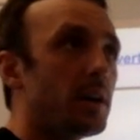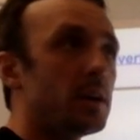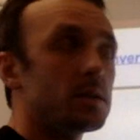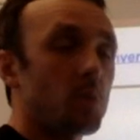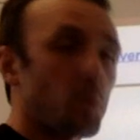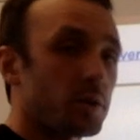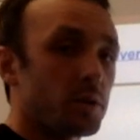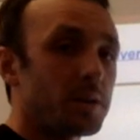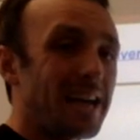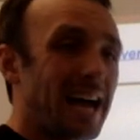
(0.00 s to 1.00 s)
So we're going to
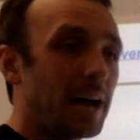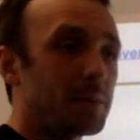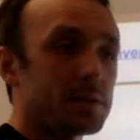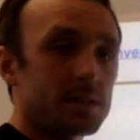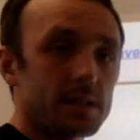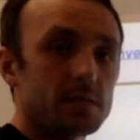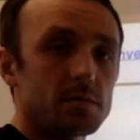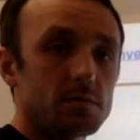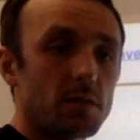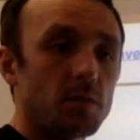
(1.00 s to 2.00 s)
do the opposite
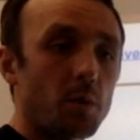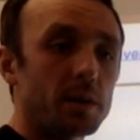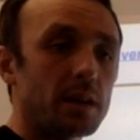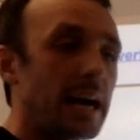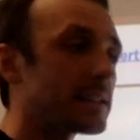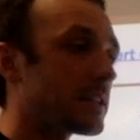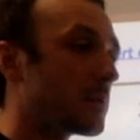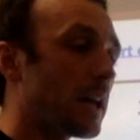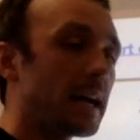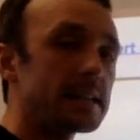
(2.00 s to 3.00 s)
of what we did last time.
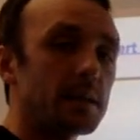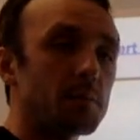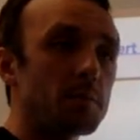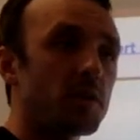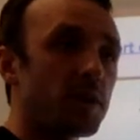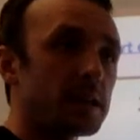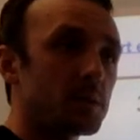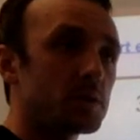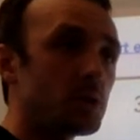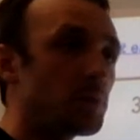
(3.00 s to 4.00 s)
Last time we moved our
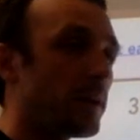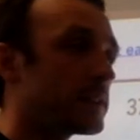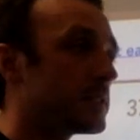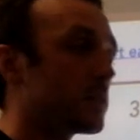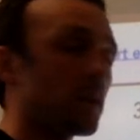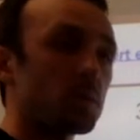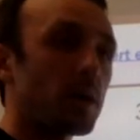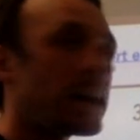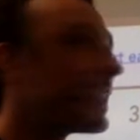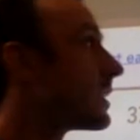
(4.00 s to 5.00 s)
decimal 2 places to the right.